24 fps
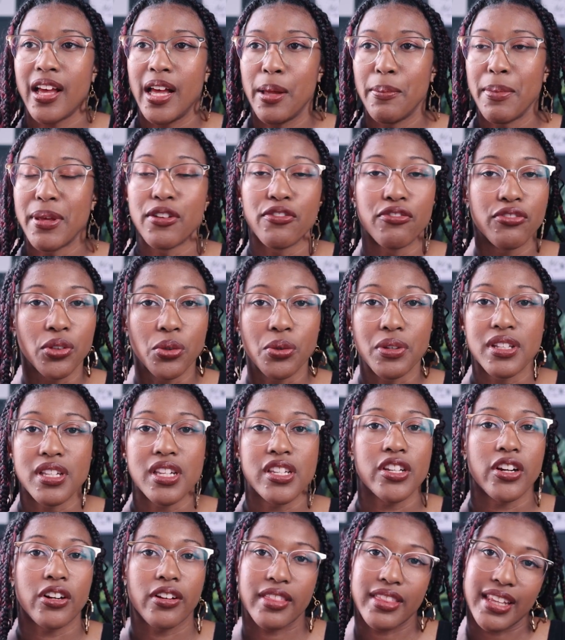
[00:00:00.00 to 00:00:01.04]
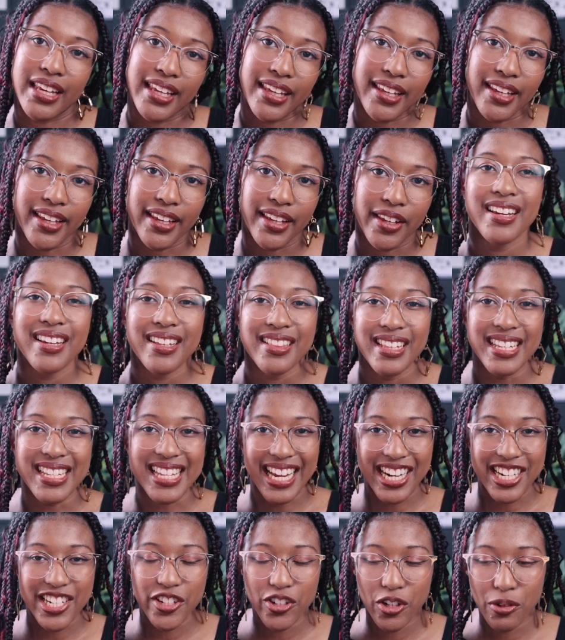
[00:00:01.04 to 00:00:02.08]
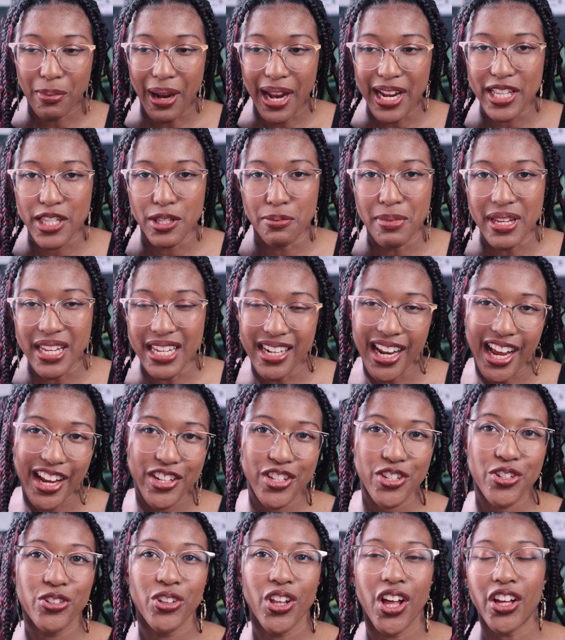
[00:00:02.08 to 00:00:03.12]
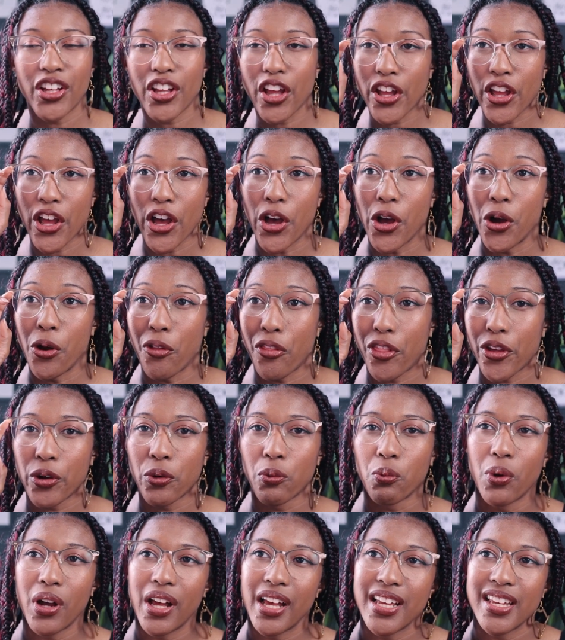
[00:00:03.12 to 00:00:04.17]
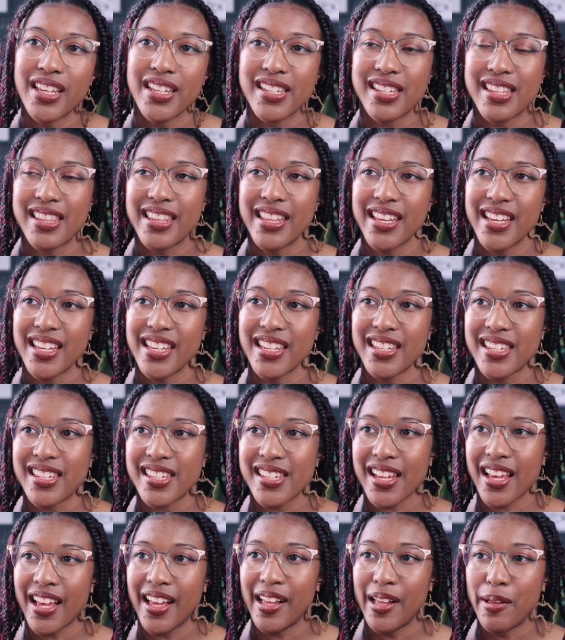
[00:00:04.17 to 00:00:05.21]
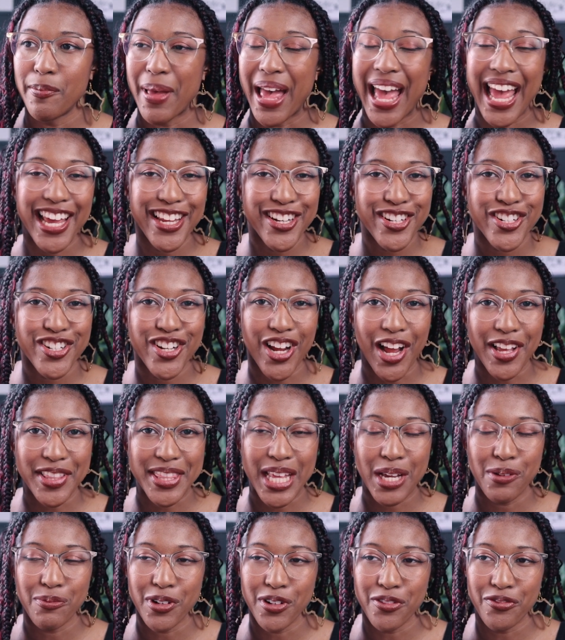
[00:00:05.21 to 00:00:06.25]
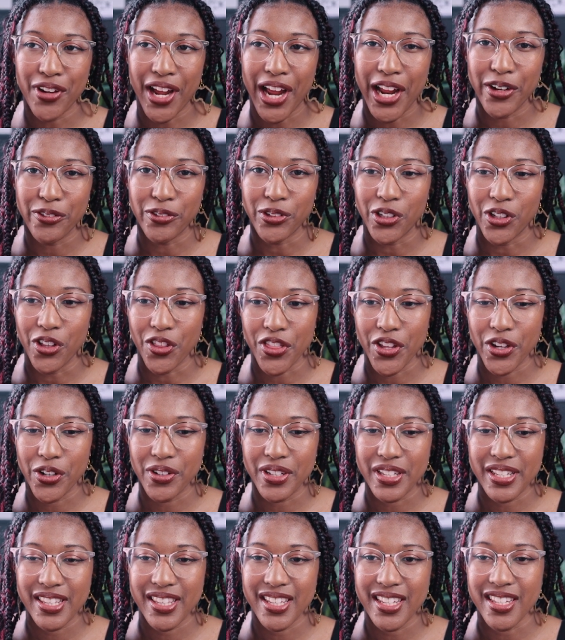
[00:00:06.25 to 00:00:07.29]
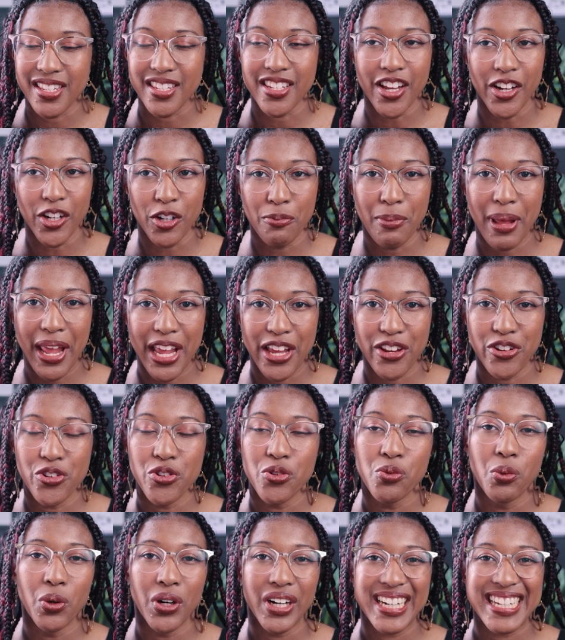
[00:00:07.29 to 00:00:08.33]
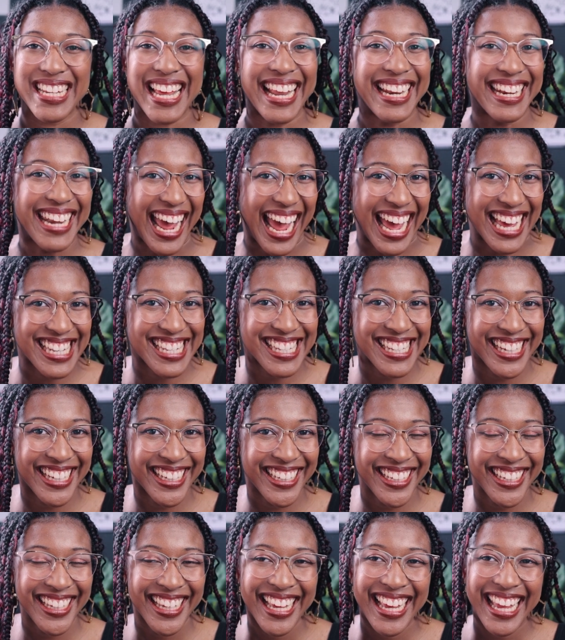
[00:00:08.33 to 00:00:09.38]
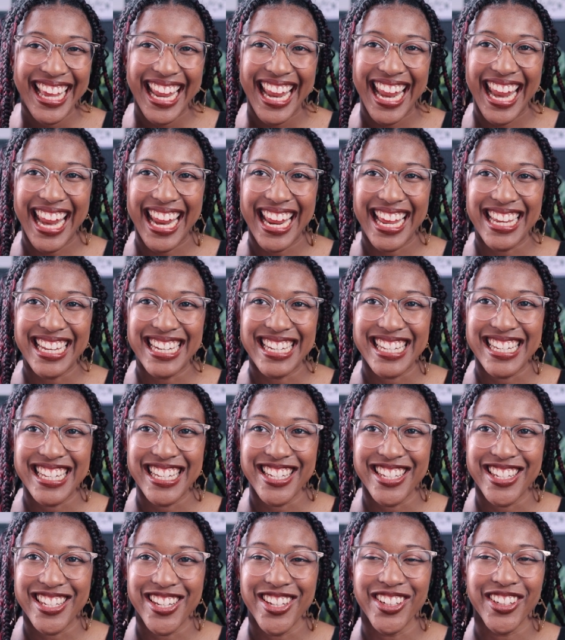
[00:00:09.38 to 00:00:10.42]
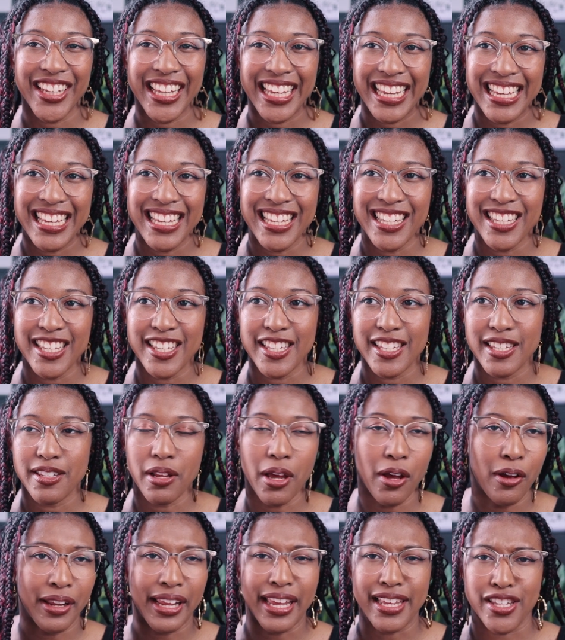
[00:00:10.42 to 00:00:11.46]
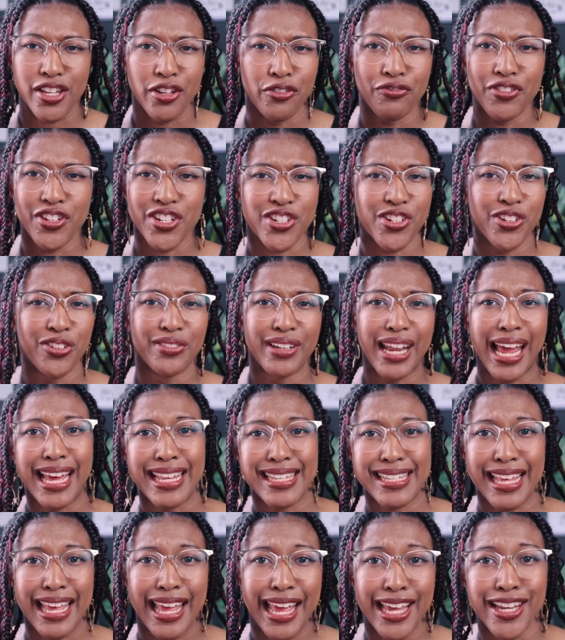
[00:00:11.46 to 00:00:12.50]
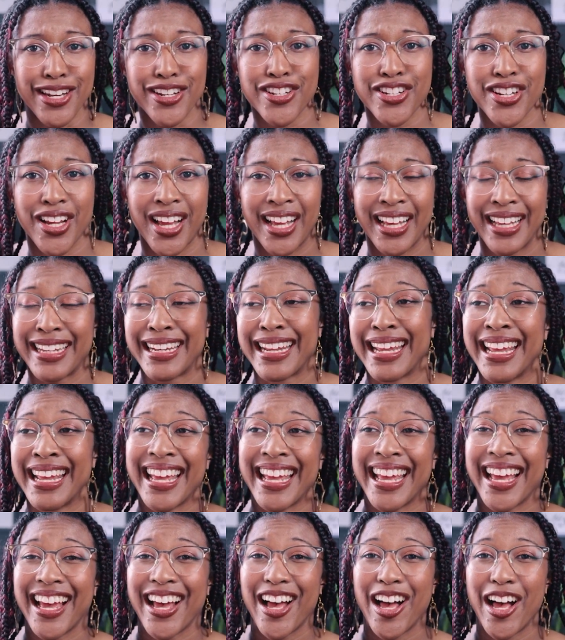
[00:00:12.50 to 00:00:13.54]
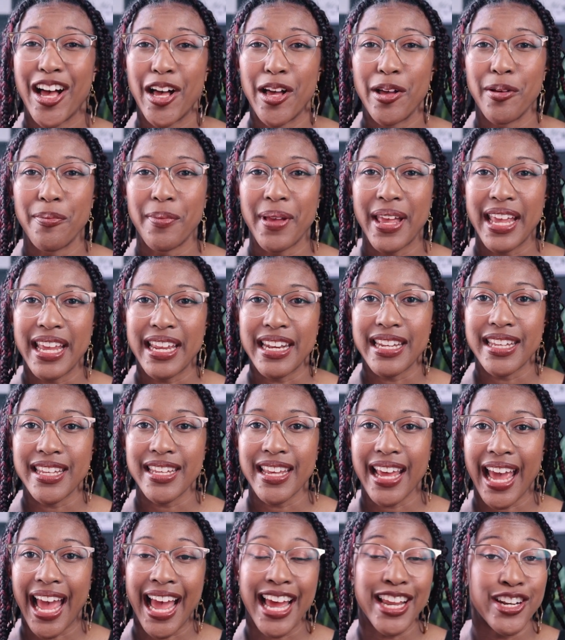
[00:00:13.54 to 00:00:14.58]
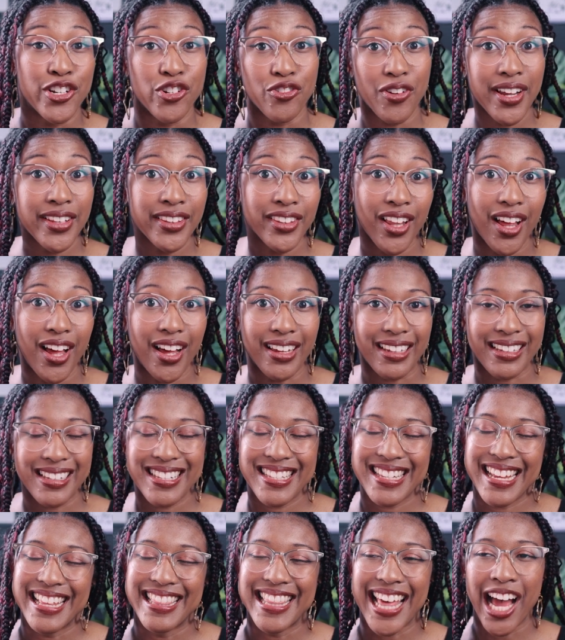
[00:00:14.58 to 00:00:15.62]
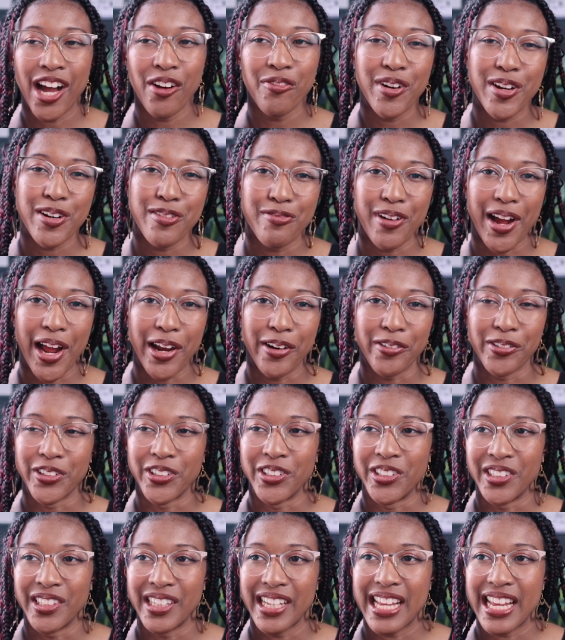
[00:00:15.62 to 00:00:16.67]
influences our thinking. This actually reminds me, not too long ago, there was this headshot that went viral. There is this young man who worked at NASA, and he took his, official NASA headshot, and he had dreadlocks, and that went viral.